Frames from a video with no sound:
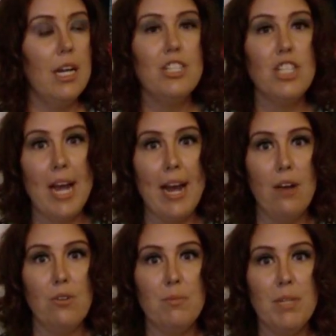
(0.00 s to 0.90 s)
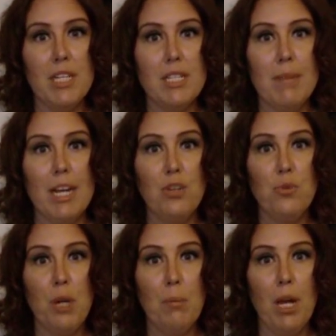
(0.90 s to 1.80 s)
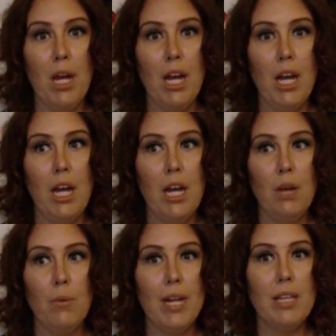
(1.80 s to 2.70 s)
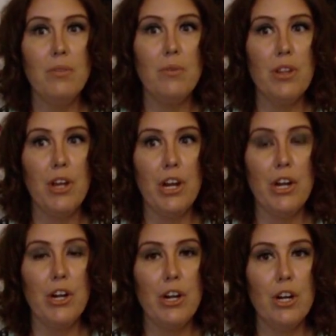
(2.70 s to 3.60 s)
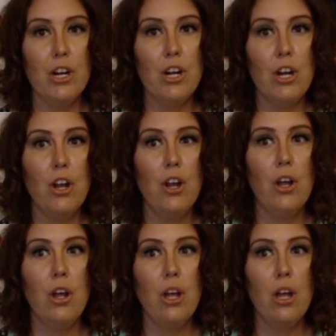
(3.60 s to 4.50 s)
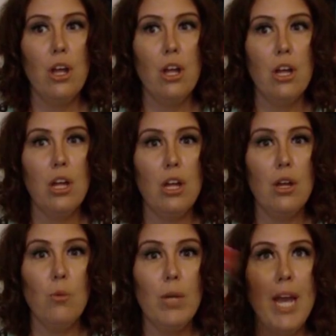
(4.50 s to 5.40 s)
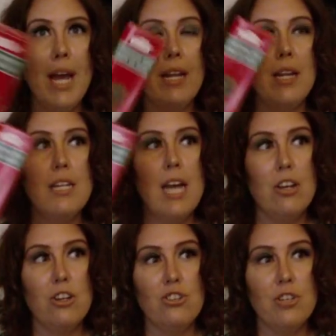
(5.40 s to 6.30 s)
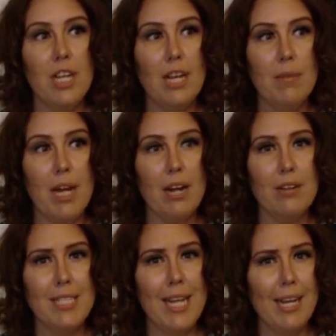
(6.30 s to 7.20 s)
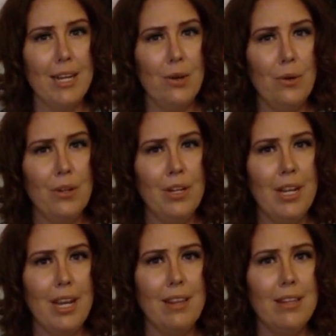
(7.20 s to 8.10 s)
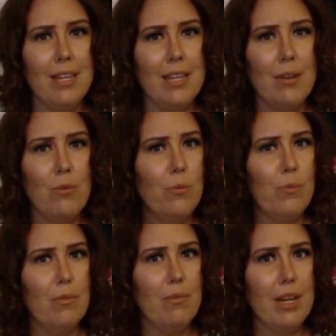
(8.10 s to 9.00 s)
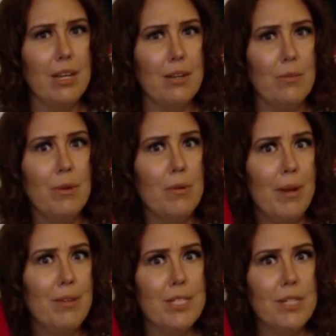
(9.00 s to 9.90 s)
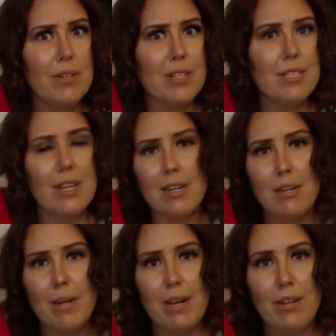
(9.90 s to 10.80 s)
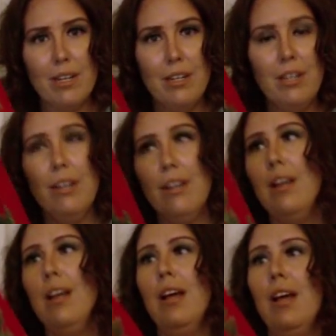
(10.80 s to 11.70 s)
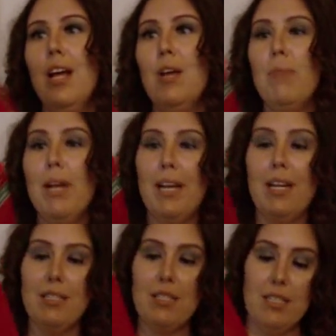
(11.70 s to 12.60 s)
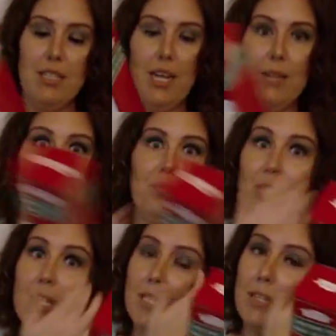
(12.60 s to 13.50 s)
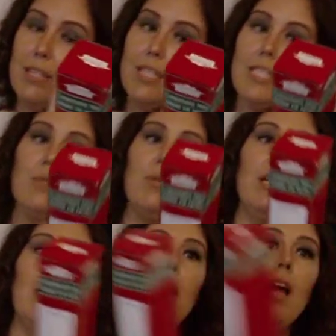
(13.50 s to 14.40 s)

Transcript: a child, because my grandma, when I lived with her, we had a Dollar Tree came to our town, and then like we were both so excited about it. But yeah, so this one,